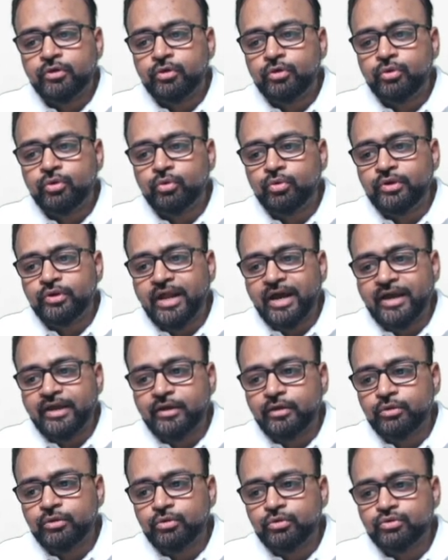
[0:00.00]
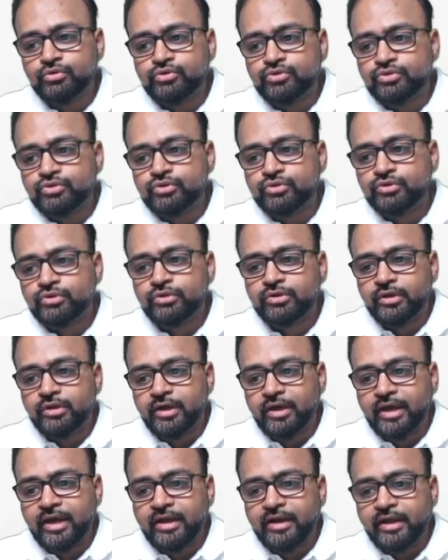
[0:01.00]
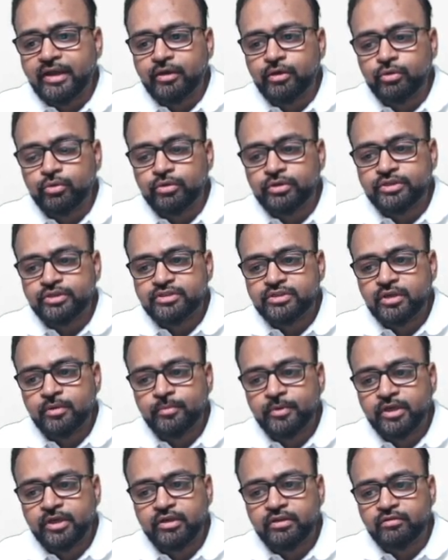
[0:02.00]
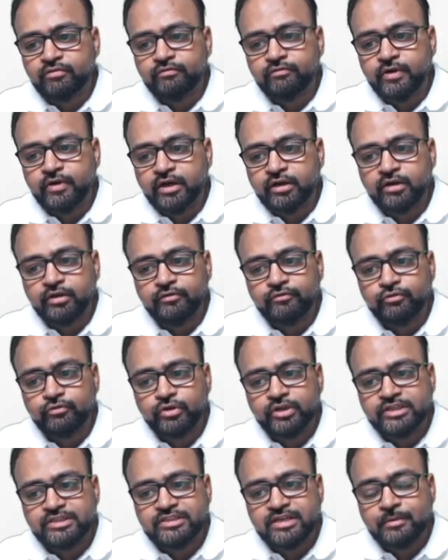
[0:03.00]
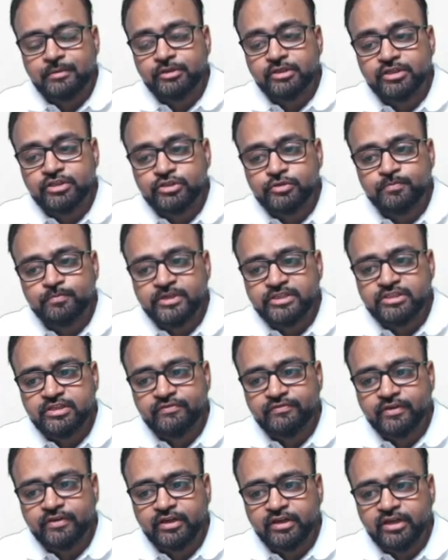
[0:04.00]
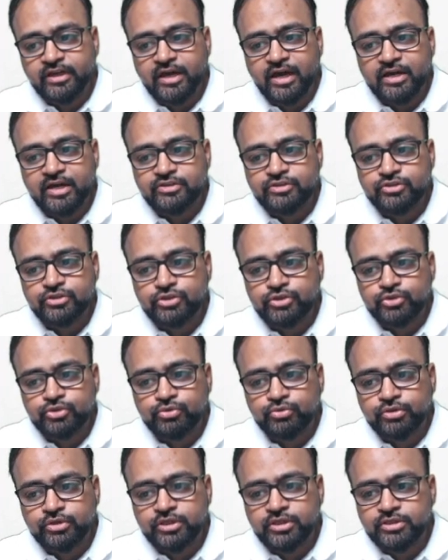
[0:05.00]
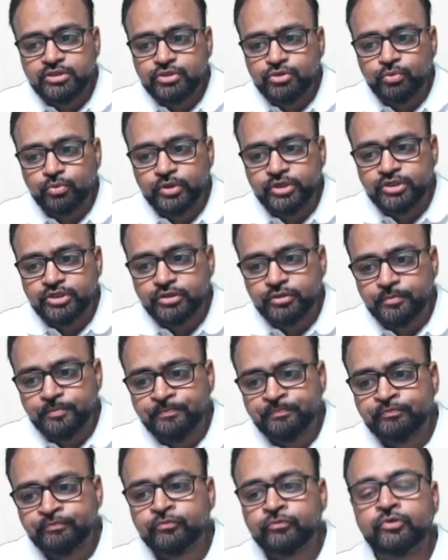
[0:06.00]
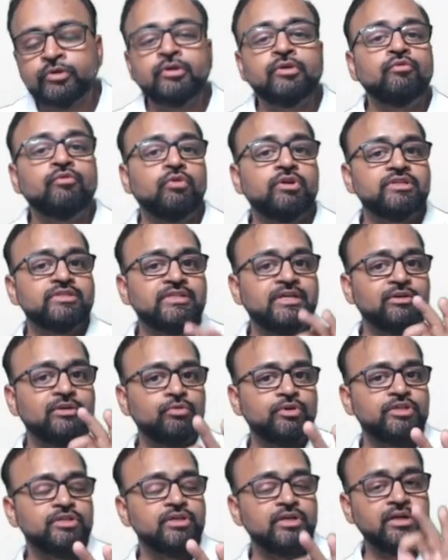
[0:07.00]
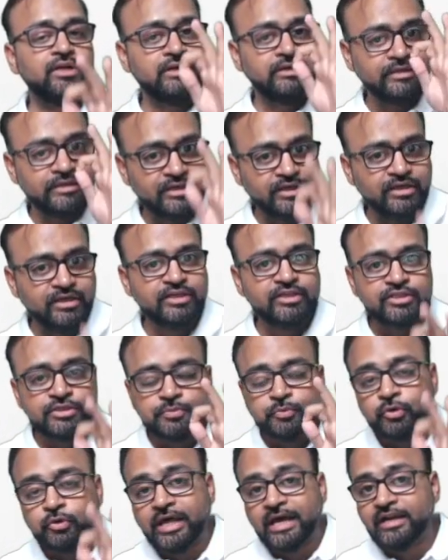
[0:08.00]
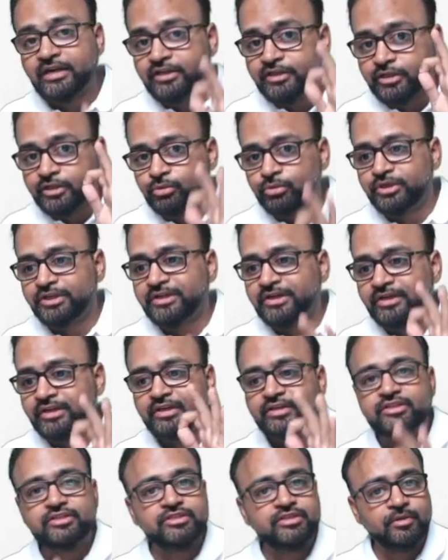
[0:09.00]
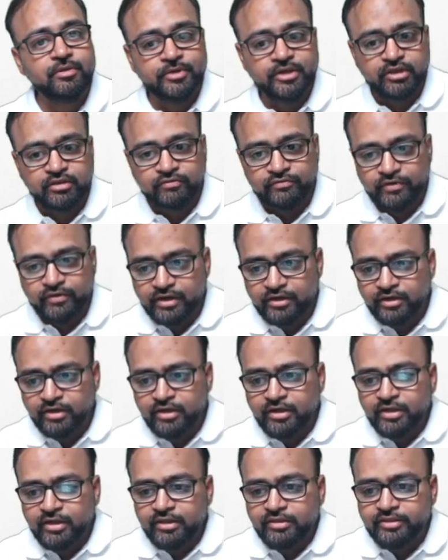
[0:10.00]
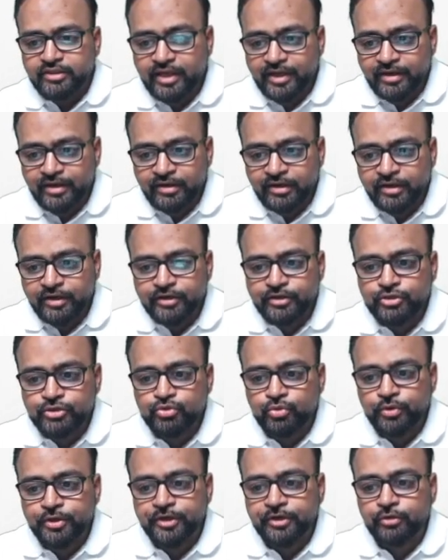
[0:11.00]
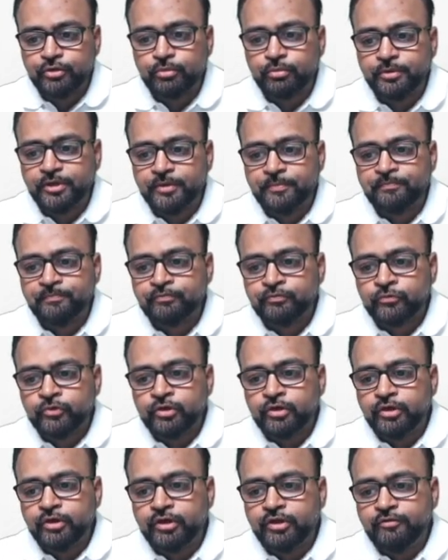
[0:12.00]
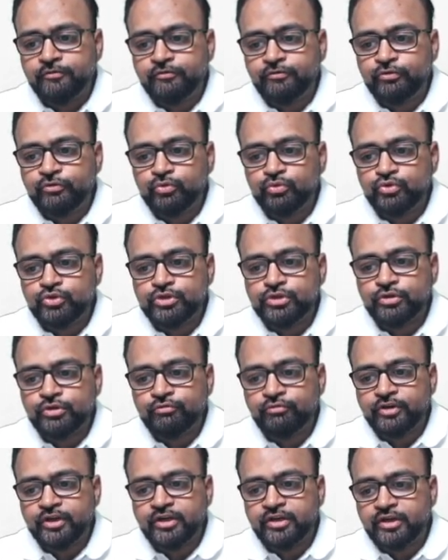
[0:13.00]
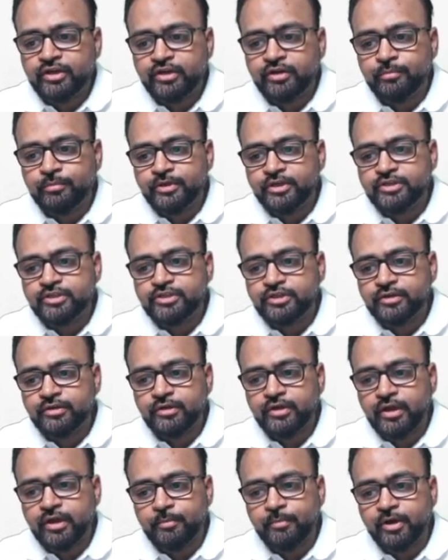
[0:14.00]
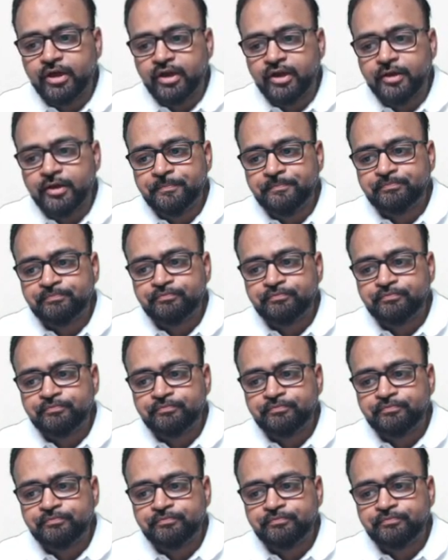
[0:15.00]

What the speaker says: to diagnose an acute ischemic infarct, if your examiner specifically asks you this question, what is that question? Earliest modality to detect an ischemic infarct, then it is going to be diffusion weighted imaging MRI.